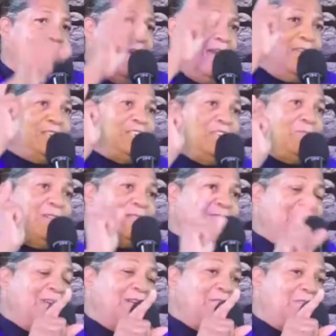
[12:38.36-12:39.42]
And she would
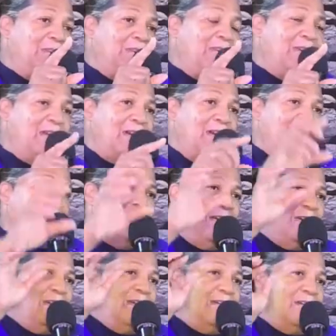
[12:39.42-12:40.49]
tell me
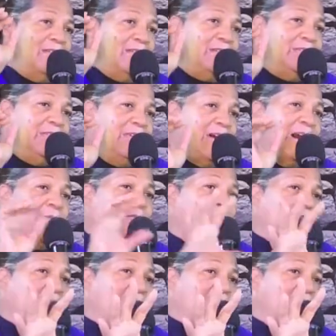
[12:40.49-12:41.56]
that I
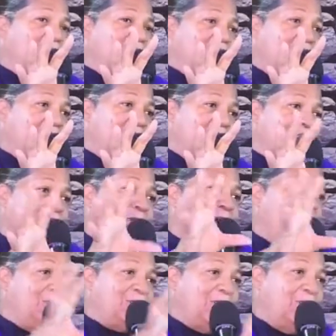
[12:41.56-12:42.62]
want to go to church where
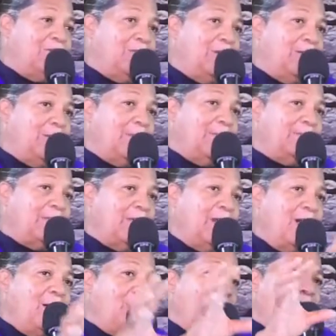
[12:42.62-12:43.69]
I was going.
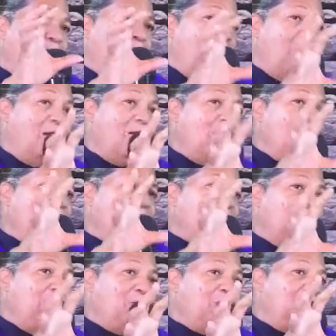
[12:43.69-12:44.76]
But all
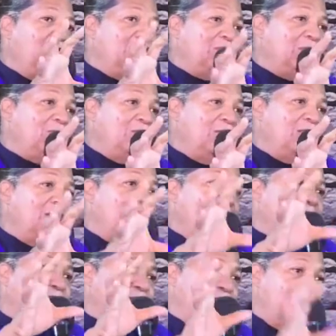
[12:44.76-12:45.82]
they want to do
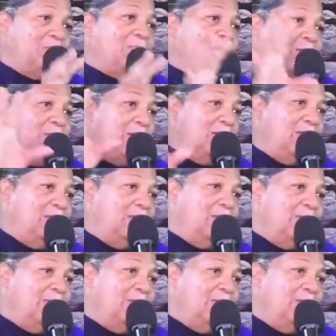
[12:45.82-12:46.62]
is get my money.